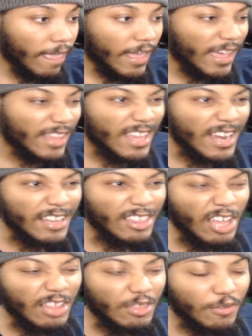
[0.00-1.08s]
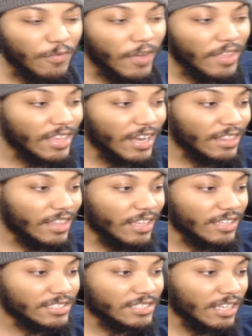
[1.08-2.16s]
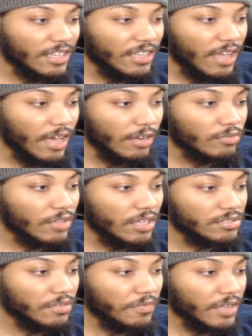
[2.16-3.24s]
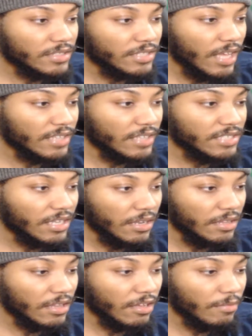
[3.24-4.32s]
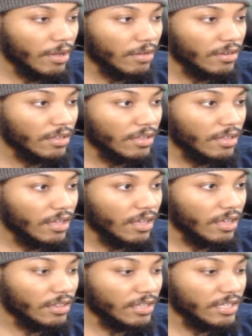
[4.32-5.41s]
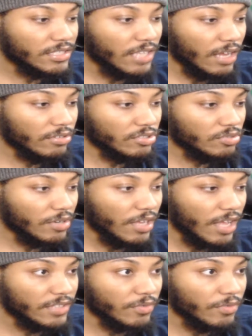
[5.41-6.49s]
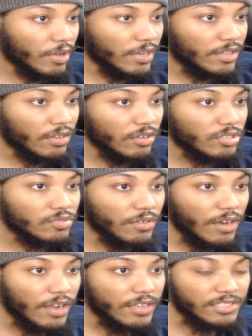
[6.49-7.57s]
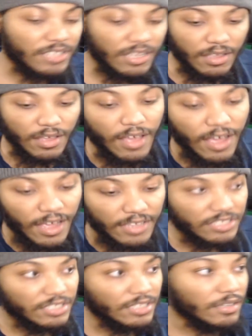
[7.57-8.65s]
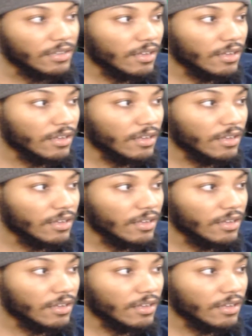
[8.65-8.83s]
And then another fight that I think is sneaky. I don't think Gervonta has said anything about it. At least not on Twitter. He hasn't wrote anything on Twitter. I could check IG.